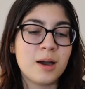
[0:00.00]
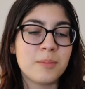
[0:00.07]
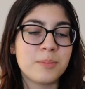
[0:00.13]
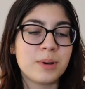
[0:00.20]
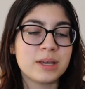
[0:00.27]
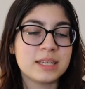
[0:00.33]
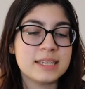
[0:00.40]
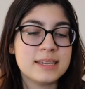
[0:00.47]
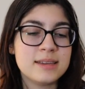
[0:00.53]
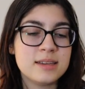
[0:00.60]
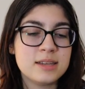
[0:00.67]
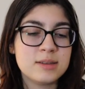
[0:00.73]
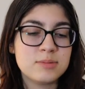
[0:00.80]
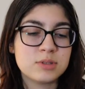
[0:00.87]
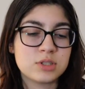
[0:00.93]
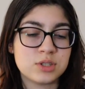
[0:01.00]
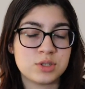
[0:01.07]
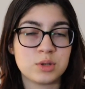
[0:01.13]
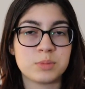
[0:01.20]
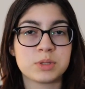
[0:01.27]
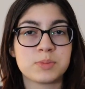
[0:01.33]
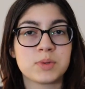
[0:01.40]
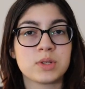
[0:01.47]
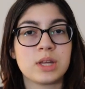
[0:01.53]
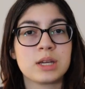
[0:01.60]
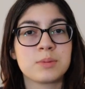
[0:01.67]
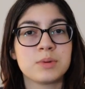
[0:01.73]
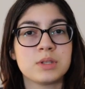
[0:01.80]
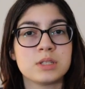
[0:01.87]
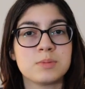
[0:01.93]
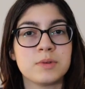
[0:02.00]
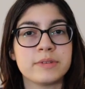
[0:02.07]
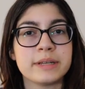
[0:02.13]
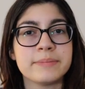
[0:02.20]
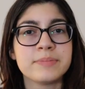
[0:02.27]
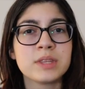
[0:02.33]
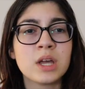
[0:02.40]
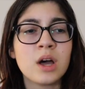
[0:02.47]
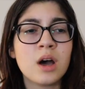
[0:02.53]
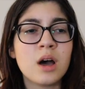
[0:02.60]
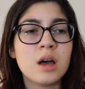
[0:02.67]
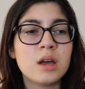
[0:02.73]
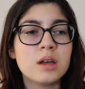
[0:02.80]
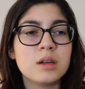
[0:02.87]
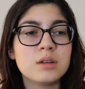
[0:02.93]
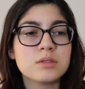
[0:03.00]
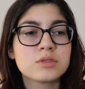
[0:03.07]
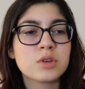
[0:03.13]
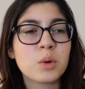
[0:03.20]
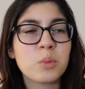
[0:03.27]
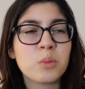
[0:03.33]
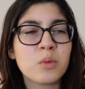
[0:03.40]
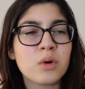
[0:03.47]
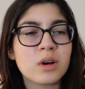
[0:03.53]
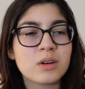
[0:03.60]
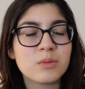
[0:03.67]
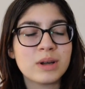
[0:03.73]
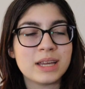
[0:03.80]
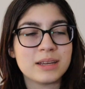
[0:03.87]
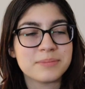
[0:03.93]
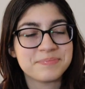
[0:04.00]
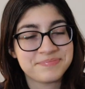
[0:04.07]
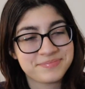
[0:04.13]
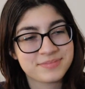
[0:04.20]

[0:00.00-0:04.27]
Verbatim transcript: But he was just so much more likable this movie. So, wait.